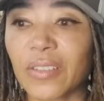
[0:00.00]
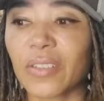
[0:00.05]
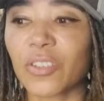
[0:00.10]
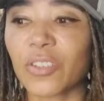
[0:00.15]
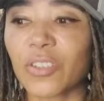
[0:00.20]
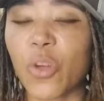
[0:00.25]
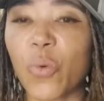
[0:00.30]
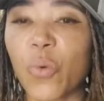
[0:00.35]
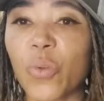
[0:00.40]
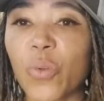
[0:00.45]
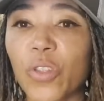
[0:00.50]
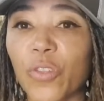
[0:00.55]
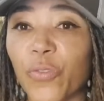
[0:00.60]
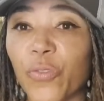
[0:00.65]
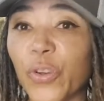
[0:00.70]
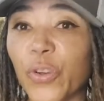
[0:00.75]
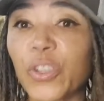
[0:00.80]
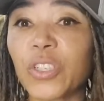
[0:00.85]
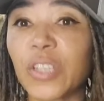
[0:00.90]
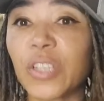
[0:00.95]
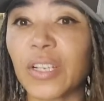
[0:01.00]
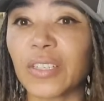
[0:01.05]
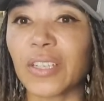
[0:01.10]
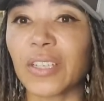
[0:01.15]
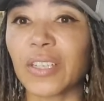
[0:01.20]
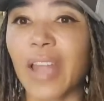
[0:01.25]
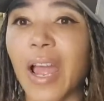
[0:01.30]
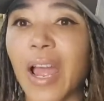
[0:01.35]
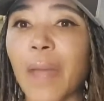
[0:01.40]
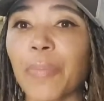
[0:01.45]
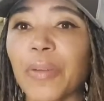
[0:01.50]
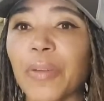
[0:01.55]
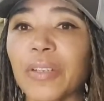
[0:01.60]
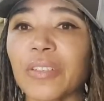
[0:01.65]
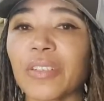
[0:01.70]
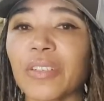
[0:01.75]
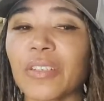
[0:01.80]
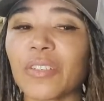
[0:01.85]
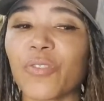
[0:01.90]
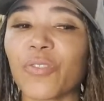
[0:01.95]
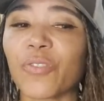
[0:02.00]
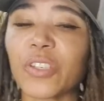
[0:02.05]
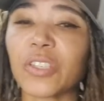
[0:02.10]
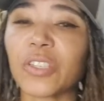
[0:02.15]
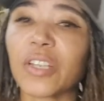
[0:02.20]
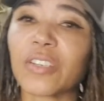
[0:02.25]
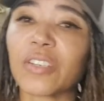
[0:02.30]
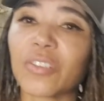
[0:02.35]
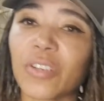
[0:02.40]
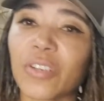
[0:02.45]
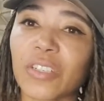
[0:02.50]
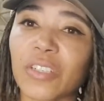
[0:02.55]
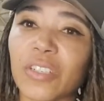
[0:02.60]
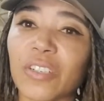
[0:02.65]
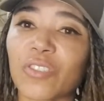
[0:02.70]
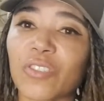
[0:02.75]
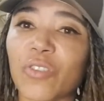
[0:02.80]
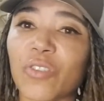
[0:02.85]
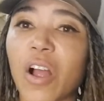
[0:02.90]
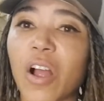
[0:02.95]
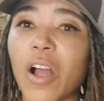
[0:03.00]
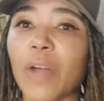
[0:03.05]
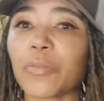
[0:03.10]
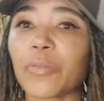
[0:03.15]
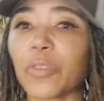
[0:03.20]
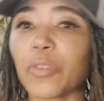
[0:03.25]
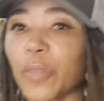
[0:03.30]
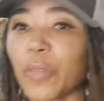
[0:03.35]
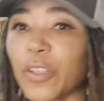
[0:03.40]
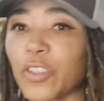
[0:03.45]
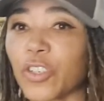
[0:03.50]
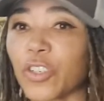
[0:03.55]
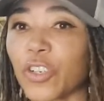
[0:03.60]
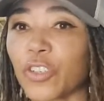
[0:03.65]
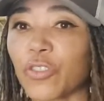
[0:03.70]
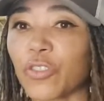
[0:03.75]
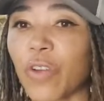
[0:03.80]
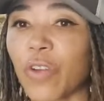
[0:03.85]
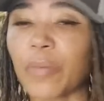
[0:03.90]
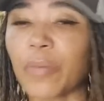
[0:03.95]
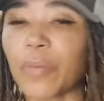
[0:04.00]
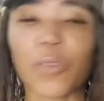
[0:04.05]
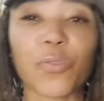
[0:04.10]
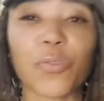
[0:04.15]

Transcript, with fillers: So one of the first things that happens is, first thing, your insulin drops, your blood sugar drops, you